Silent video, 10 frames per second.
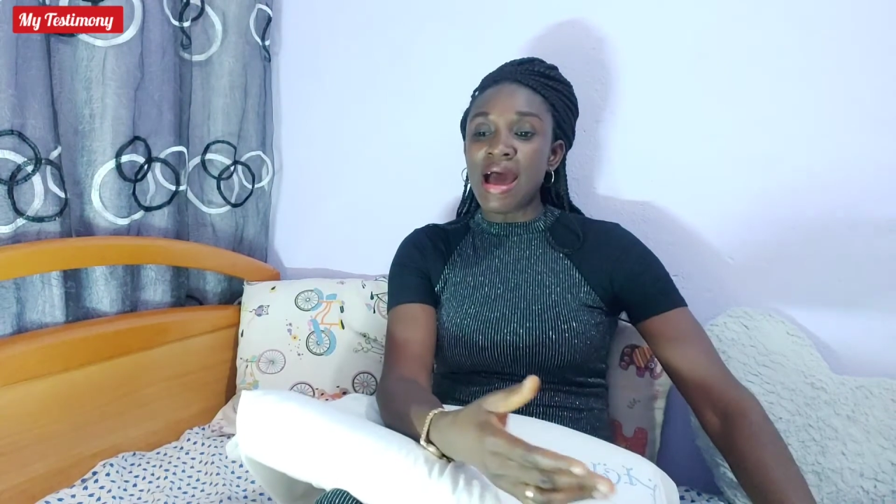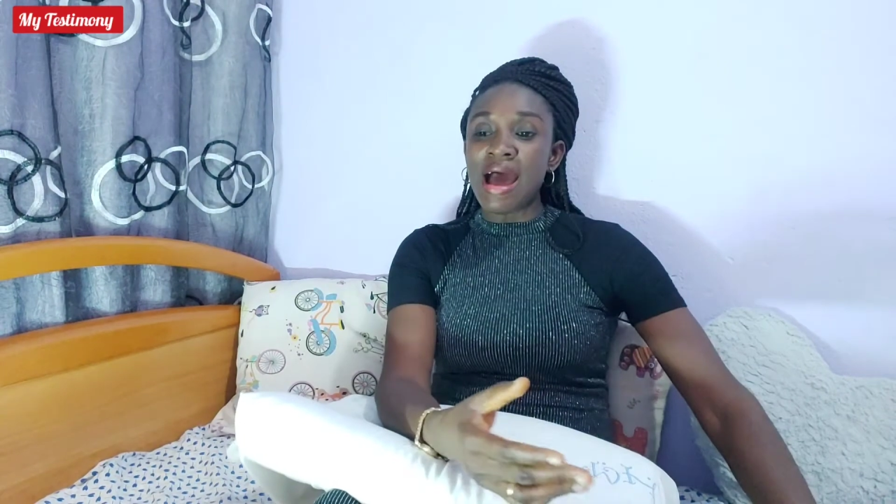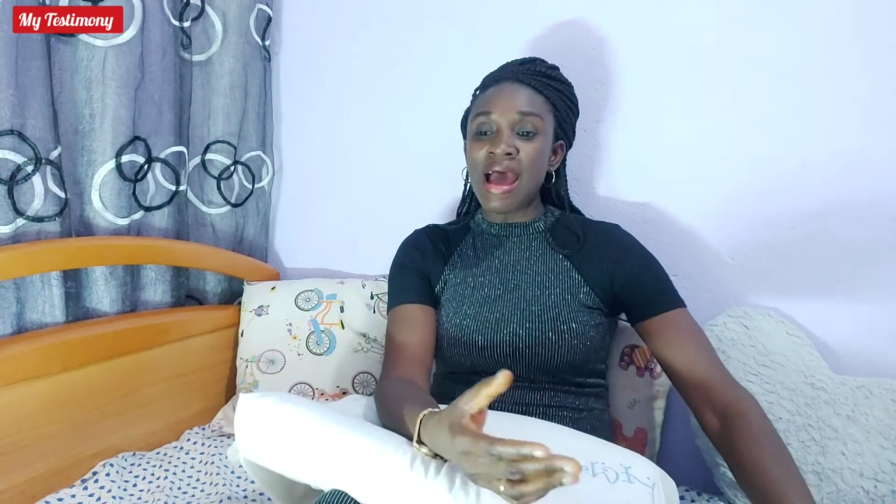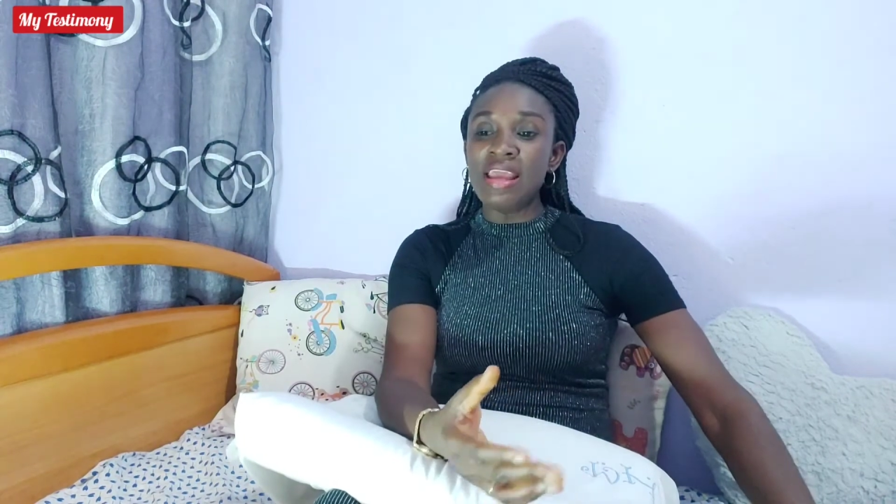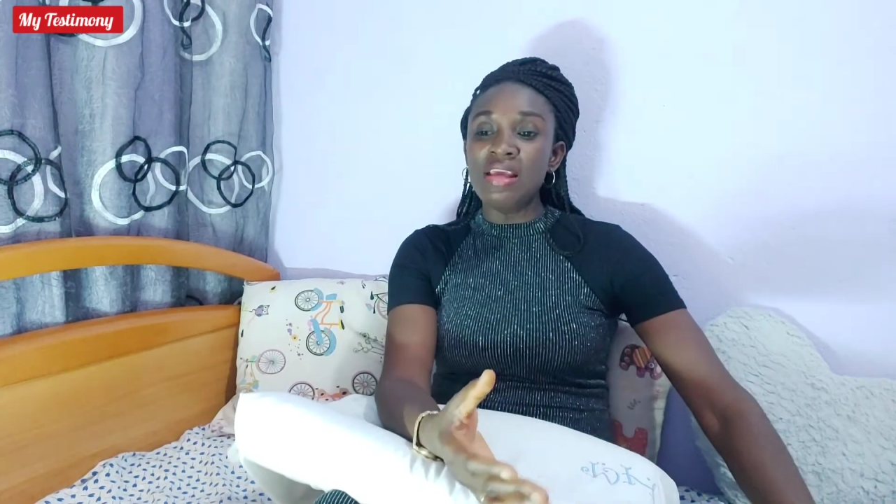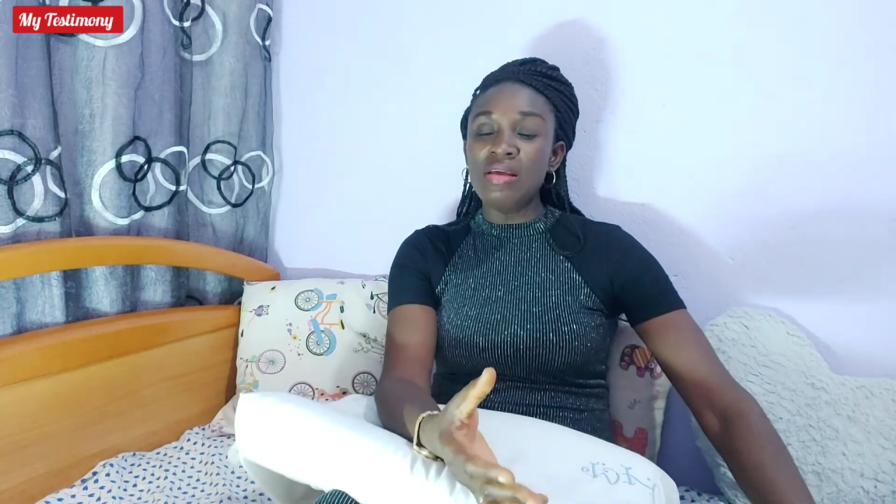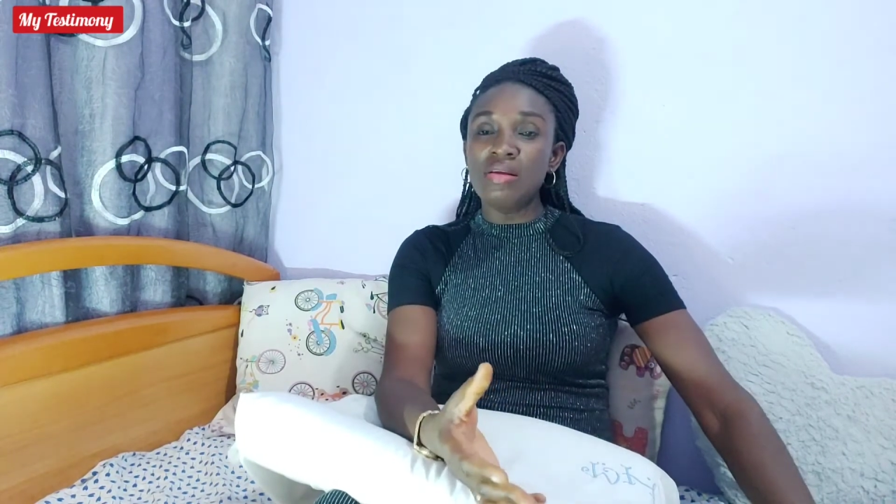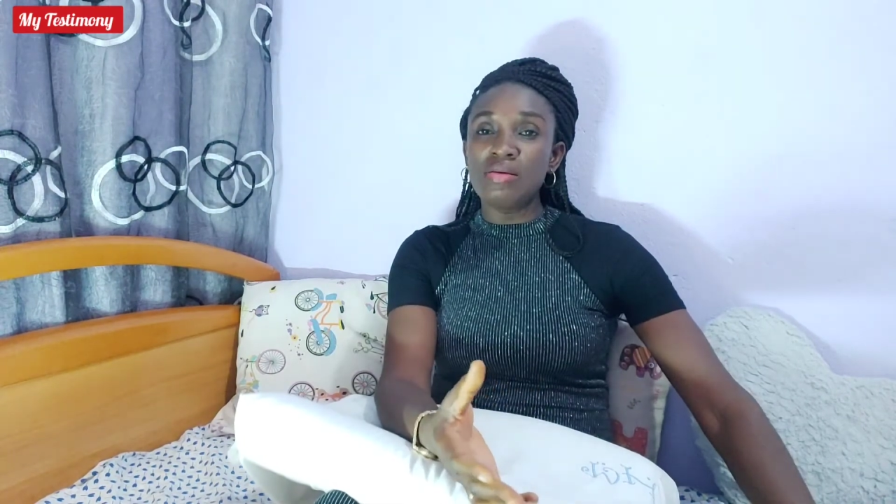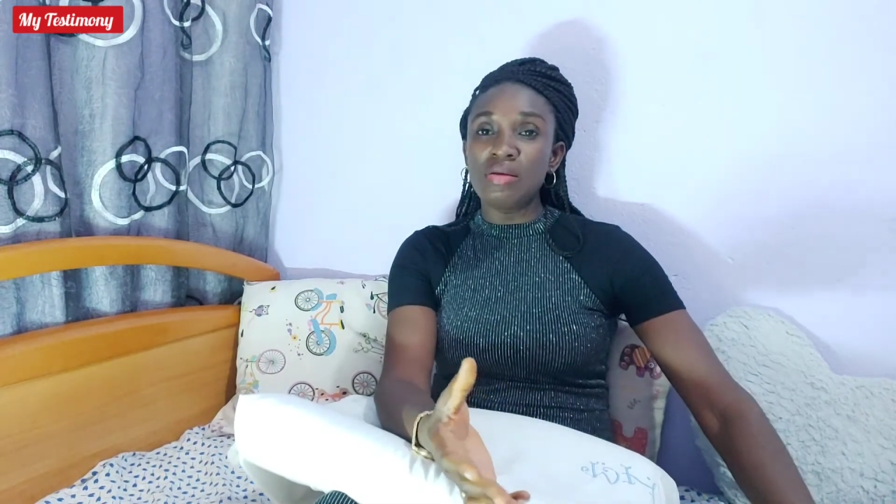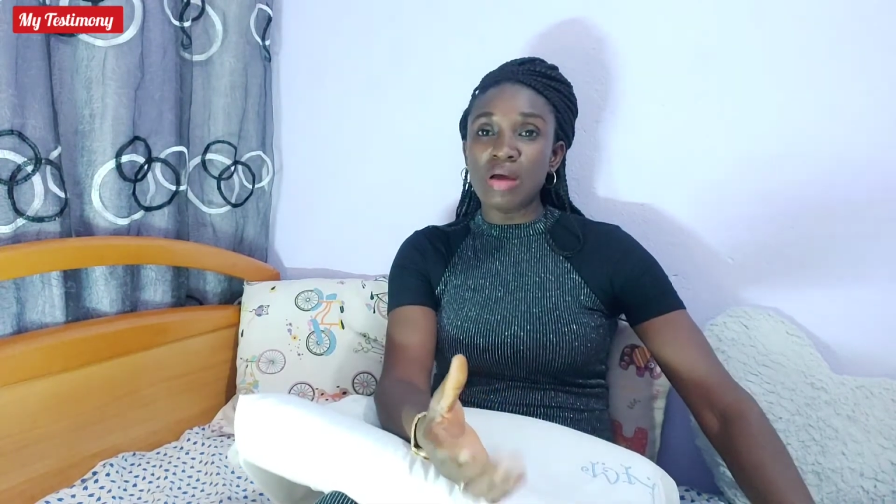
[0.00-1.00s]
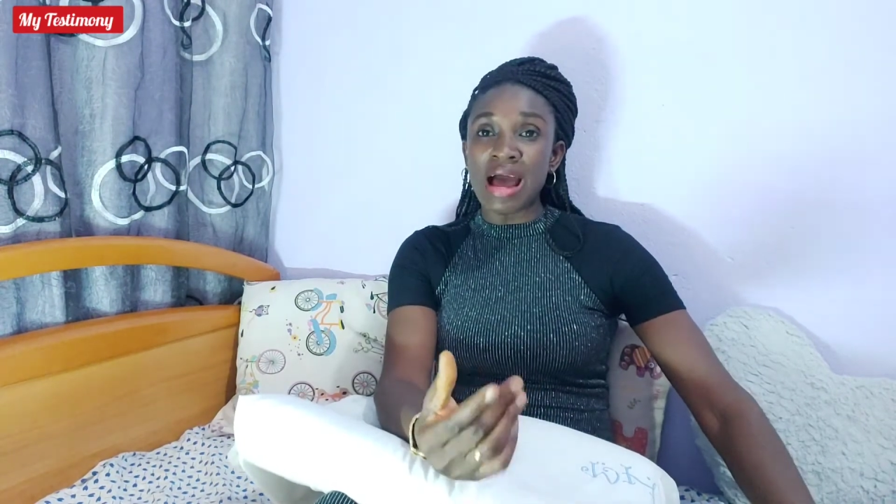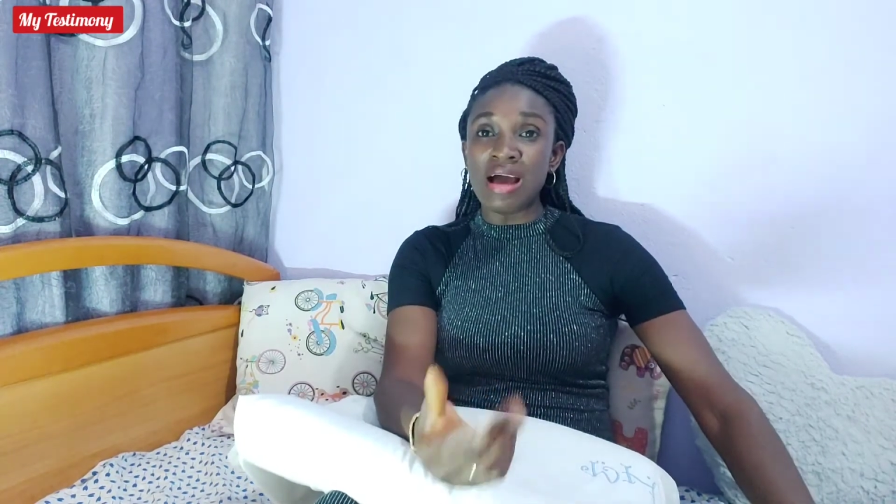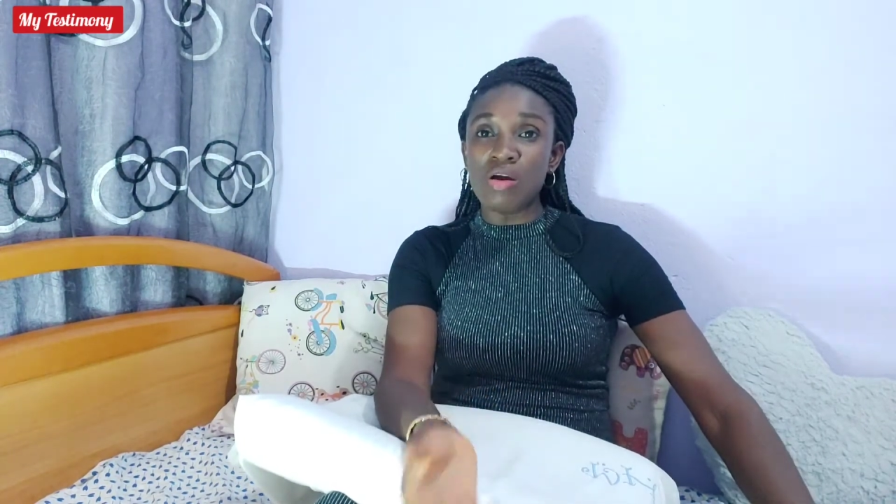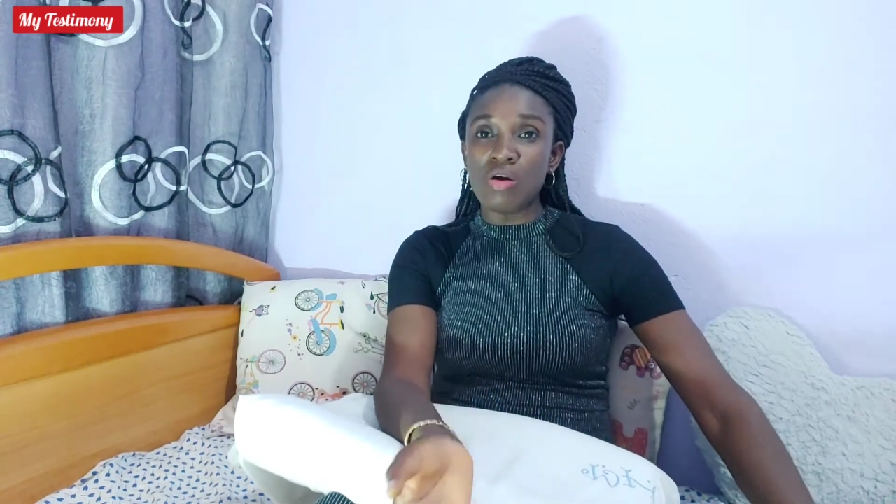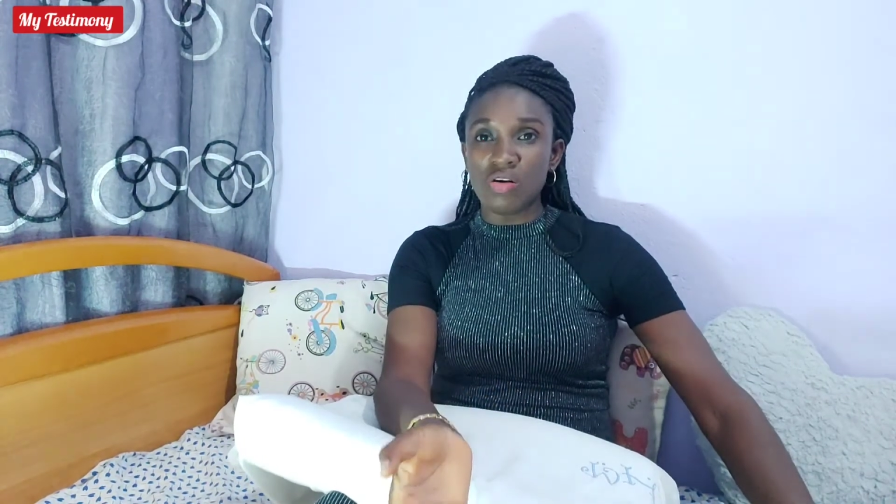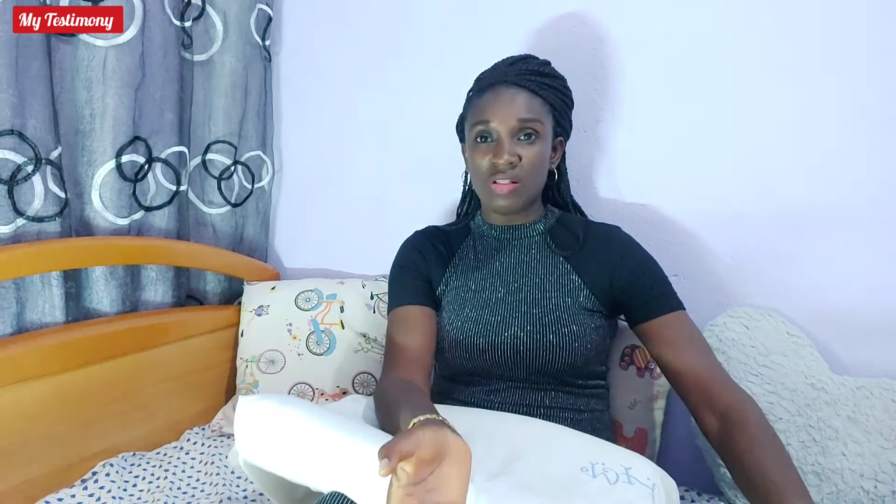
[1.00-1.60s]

I anchor